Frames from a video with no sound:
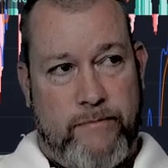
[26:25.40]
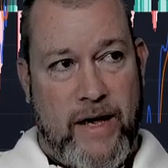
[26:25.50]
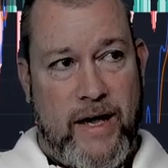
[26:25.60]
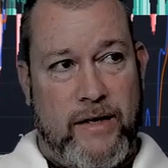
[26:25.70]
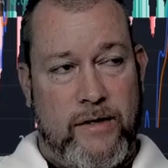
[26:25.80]

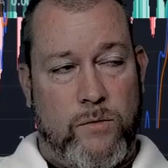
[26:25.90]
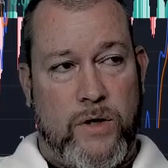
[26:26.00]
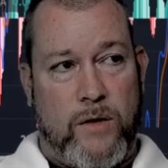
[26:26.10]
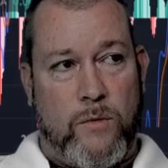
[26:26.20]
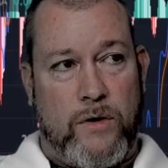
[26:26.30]
added what
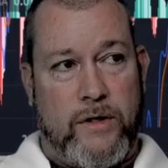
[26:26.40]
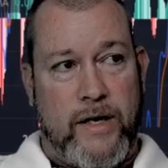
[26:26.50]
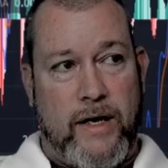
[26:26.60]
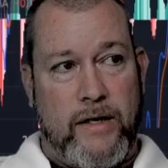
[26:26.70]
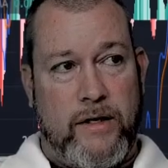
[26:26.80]
I wanted to
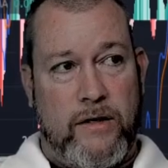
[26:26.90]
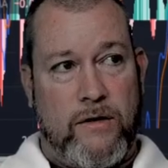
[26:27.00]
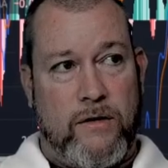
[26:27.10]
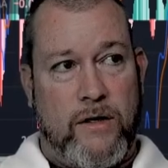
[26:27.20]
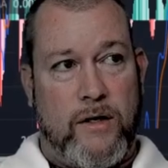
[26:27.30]
add
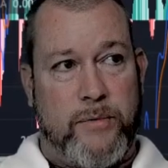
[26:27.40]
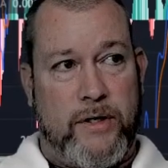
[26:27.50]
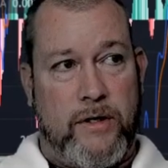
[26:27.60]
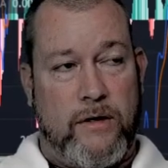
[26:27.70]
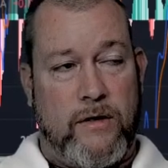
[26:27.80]
here up
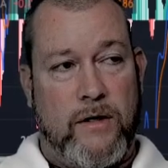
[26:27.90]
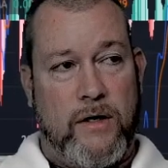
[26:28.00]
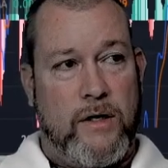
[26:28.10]
here,